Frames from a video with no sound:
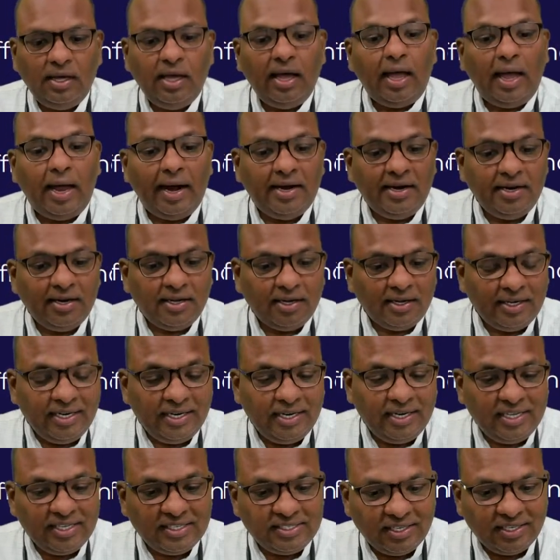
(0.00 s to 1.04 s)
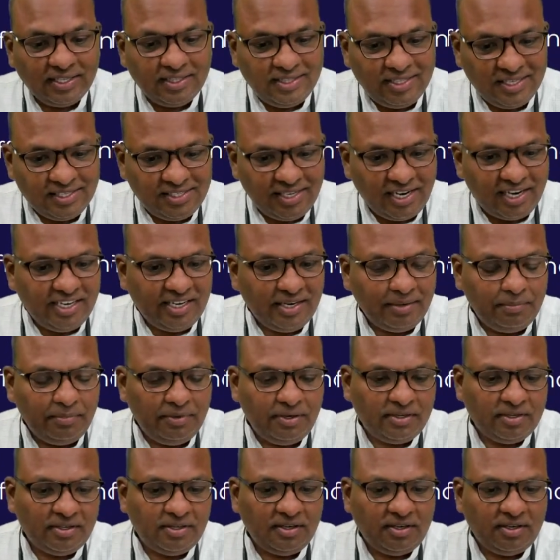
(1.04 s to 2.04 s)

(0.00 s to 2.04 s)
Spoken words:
and it is this attempt